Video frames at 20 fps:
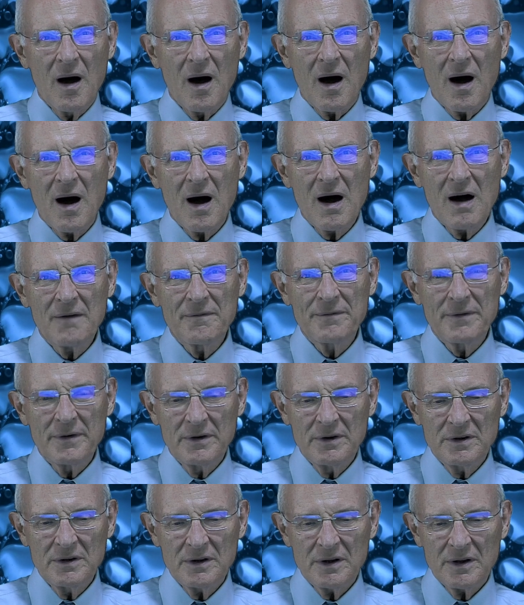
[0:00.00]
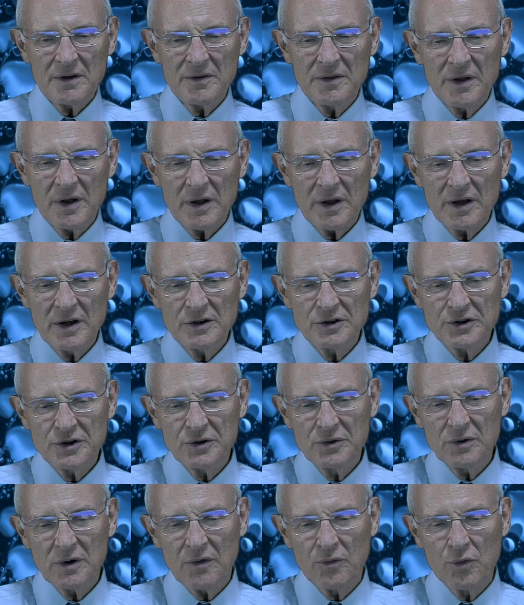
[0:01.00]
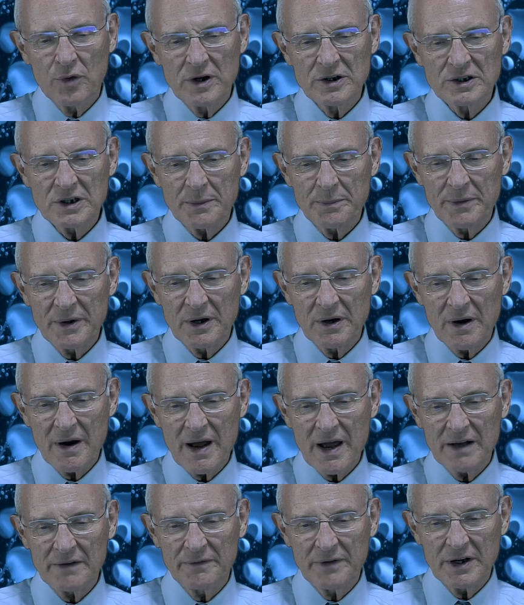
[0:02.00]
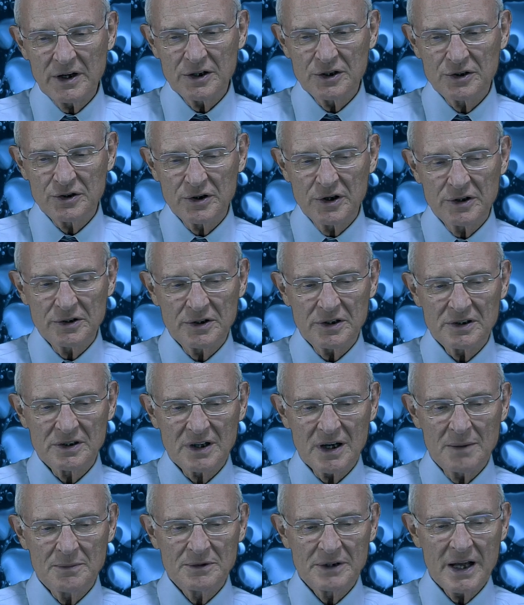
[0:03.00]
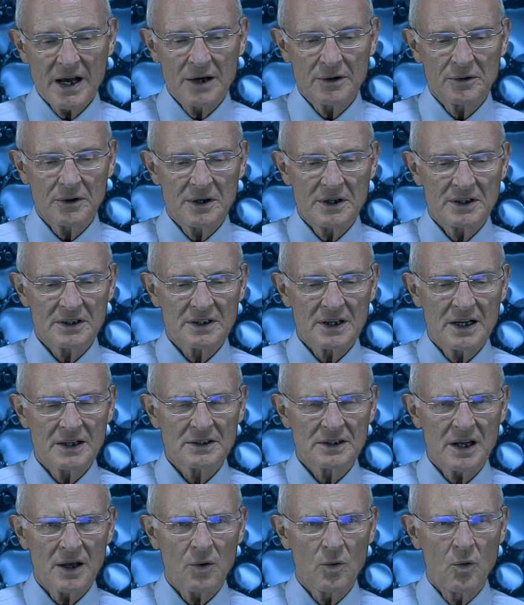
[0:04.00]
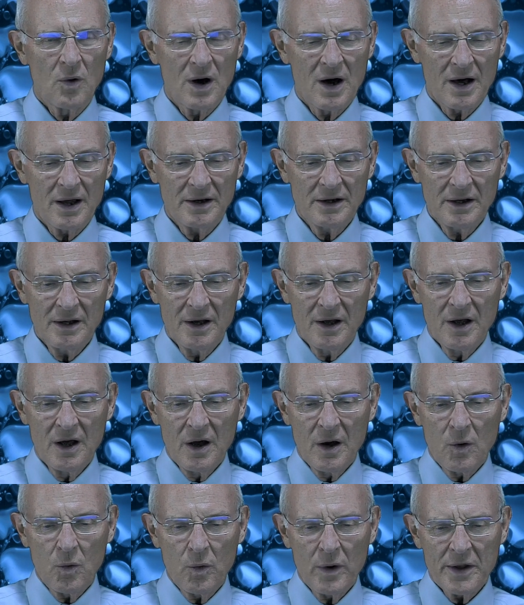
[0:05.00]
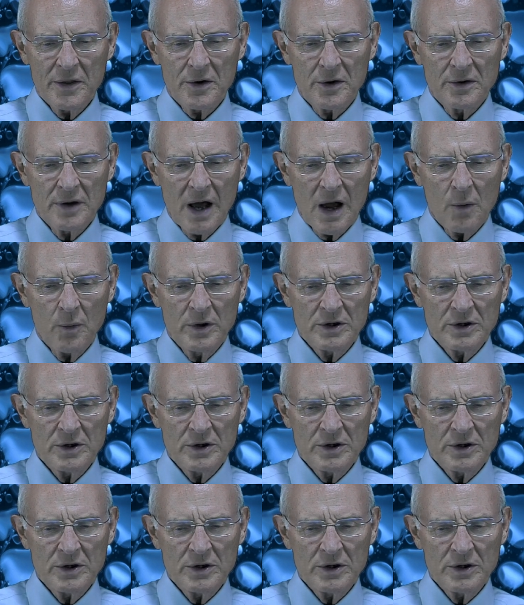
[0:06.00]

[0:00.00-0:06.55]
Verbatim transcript: Often the issue of worship in our Adventist churches comes down to discussing, one, whether or not we